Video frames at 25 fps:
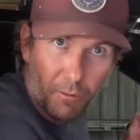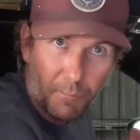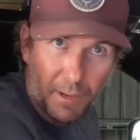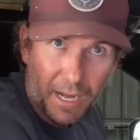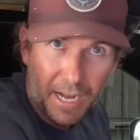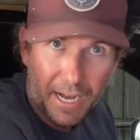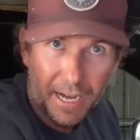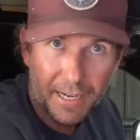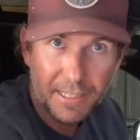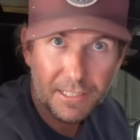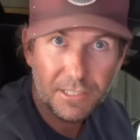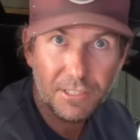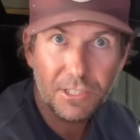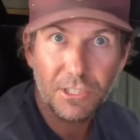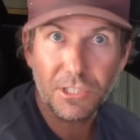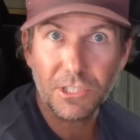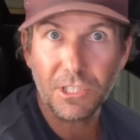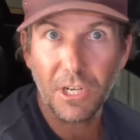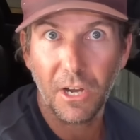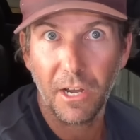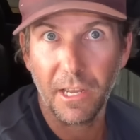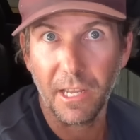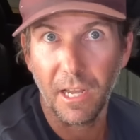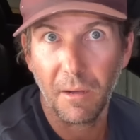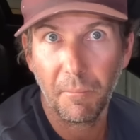my hardest to
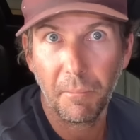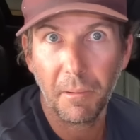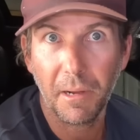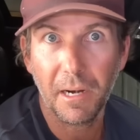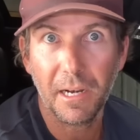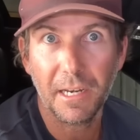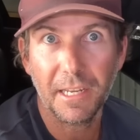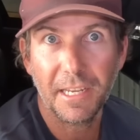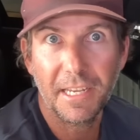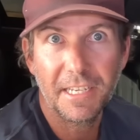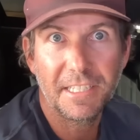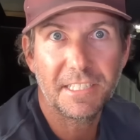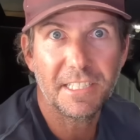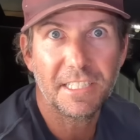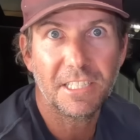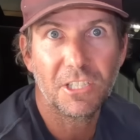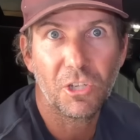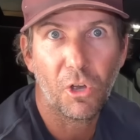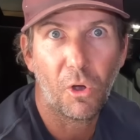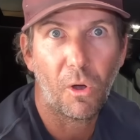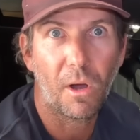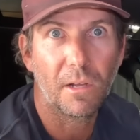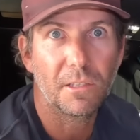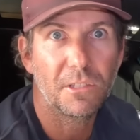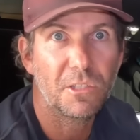show you, but it is a
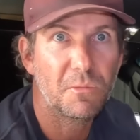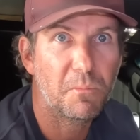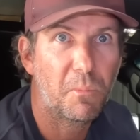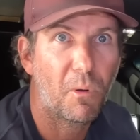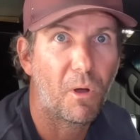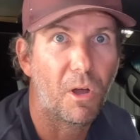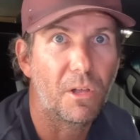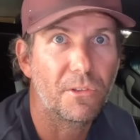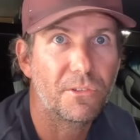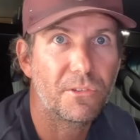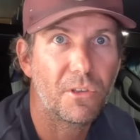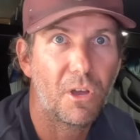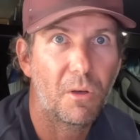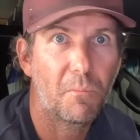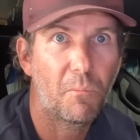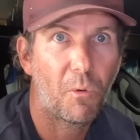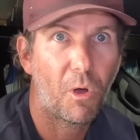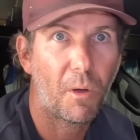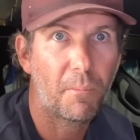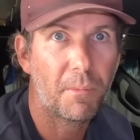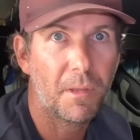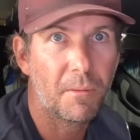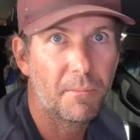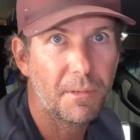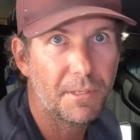tight spot, so it
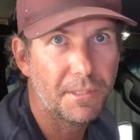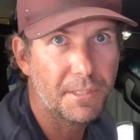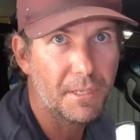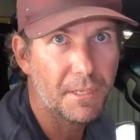might be a bit